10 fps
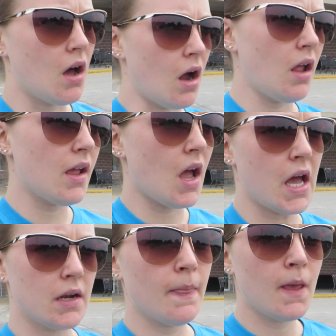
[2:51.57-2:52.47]
all I
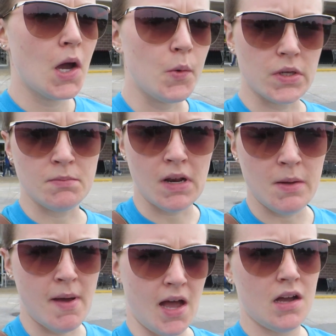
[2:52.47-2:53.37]
got was
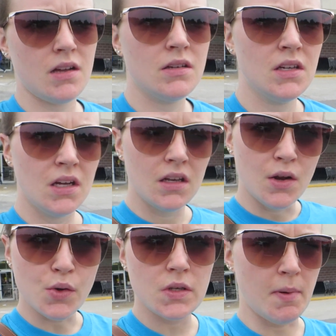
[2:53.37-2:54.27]
money back.
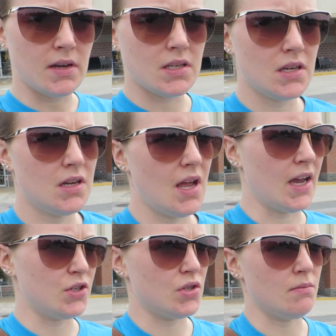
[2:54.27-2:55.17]
No spent
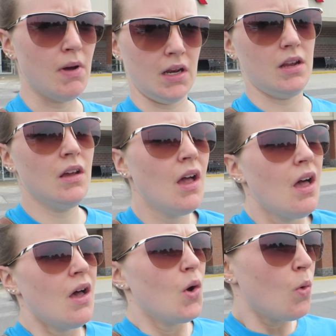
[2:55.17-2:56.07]
extra money.
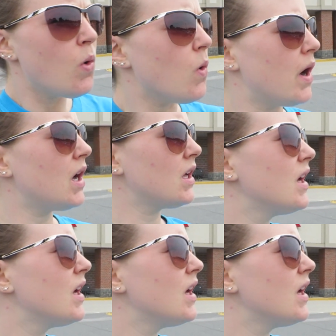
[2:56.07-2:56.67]
Woo!